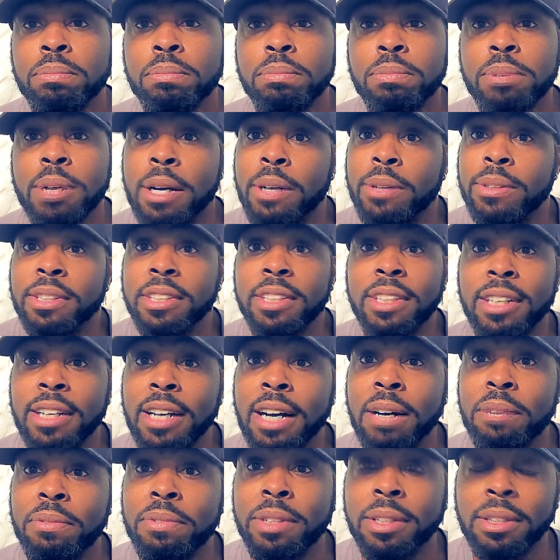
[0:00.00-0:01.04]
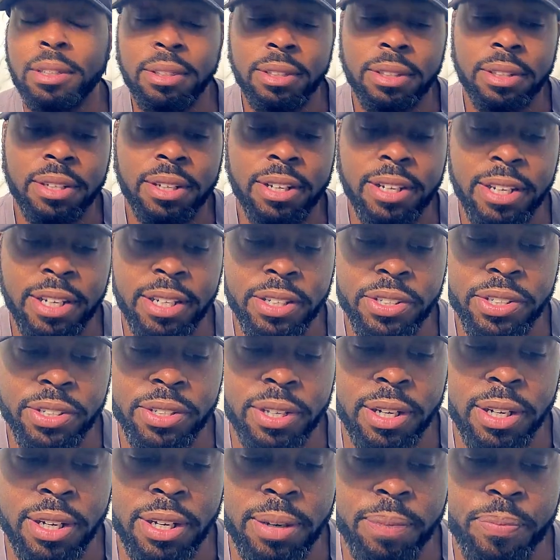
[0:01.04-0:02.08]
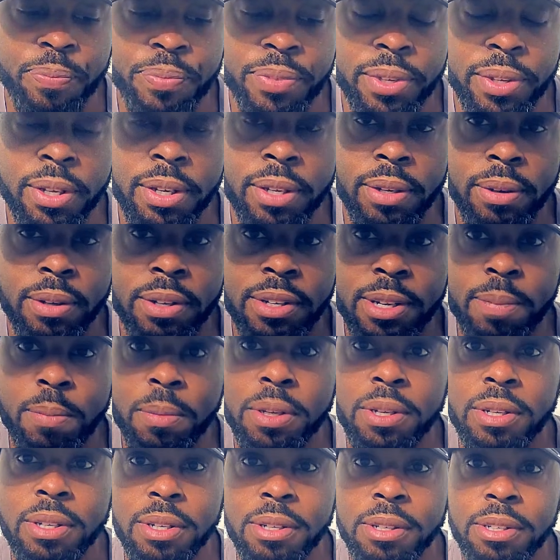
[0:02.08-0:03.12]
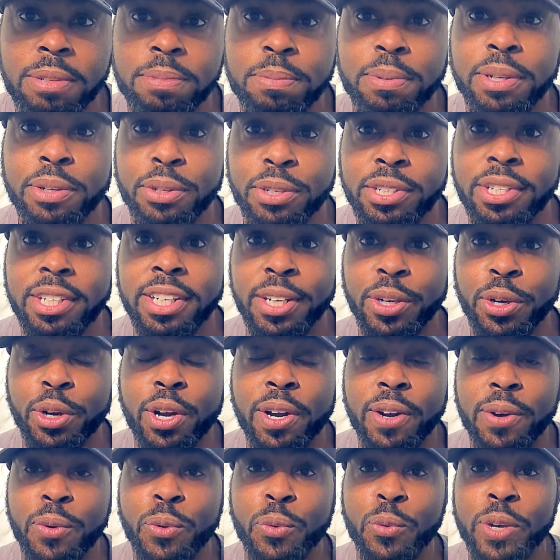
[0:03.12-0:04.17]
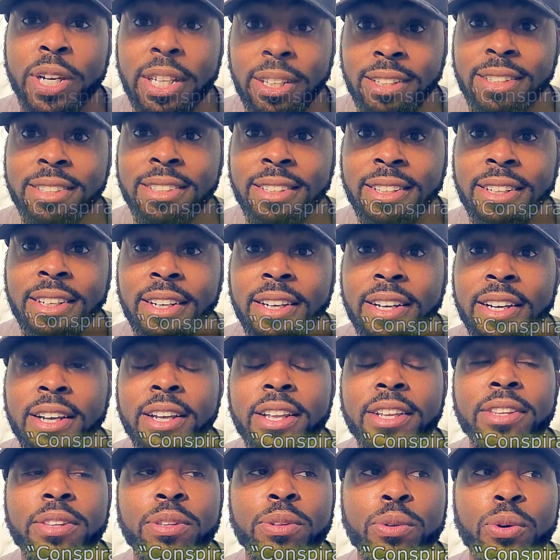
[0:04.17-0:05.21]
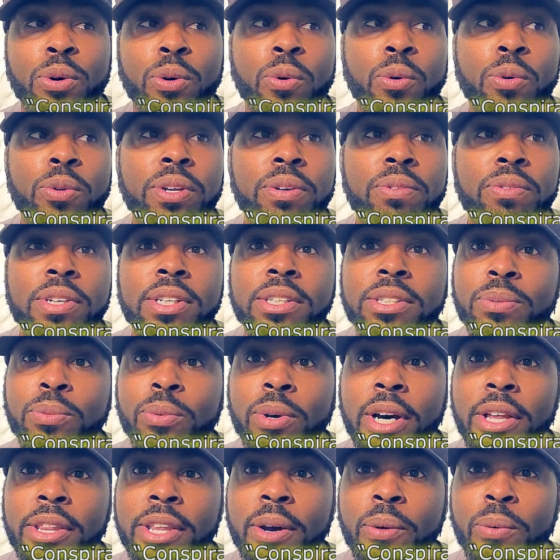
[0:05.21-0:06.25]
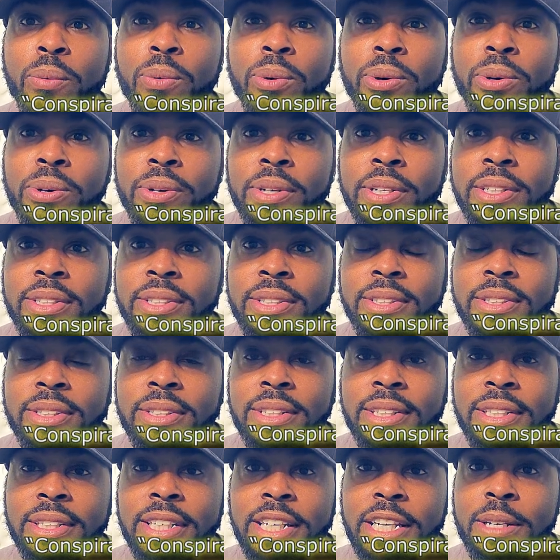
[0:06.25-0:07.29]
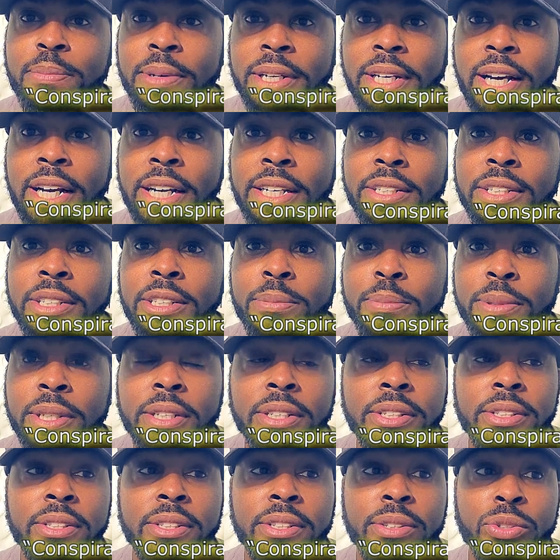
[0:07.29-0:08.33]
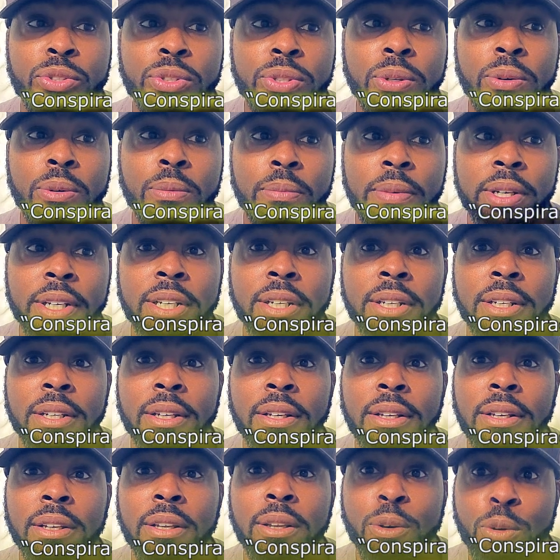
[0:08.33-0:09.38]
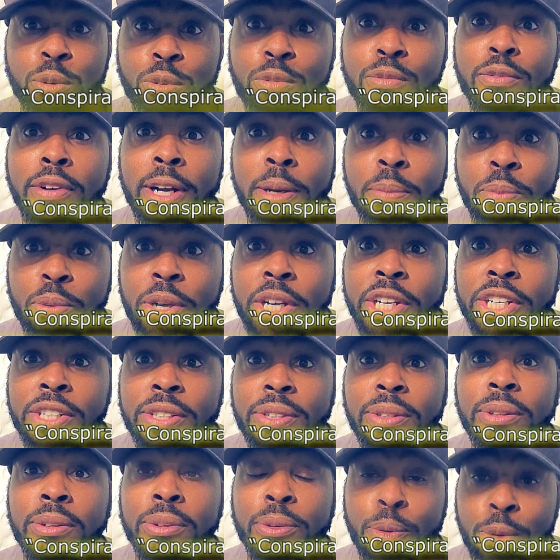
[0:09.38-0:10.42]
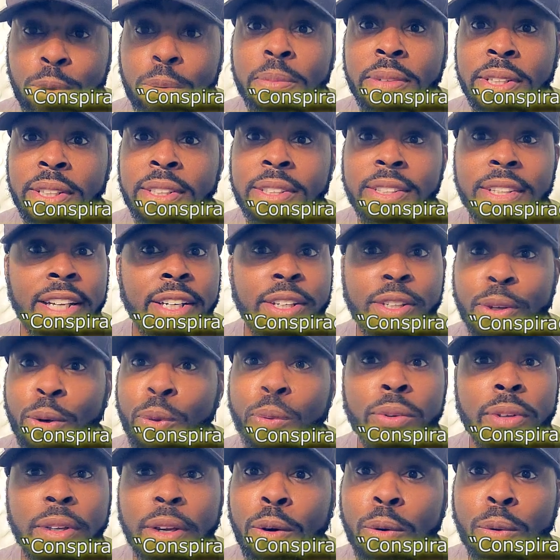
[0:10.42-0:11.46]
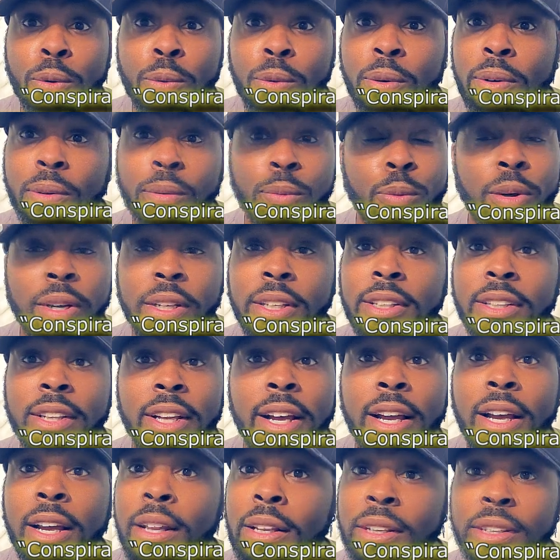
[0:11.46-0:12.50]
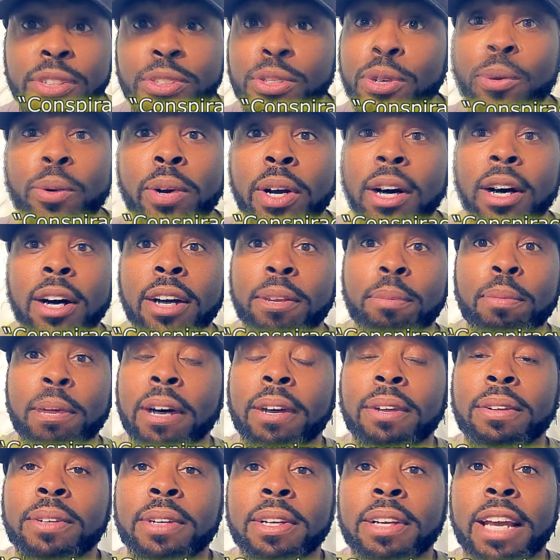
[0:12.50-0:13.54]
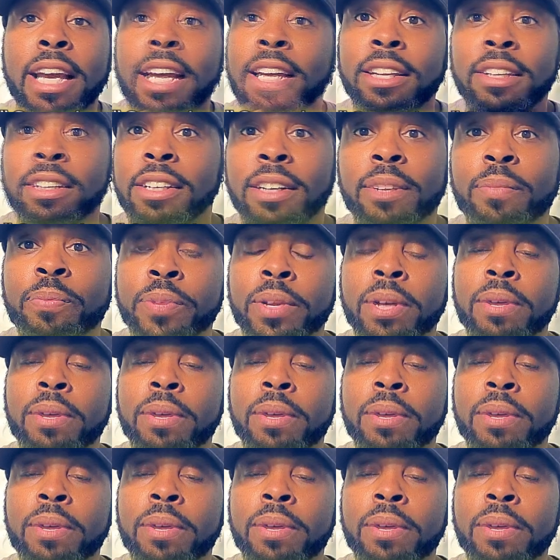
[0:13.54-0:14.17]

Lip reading: proudly and confidently. It's, because I'm a conspiracy realist. The only reason why that word is demonized is because there's so many low vibrational normies that don't know what the hell is going on about anything.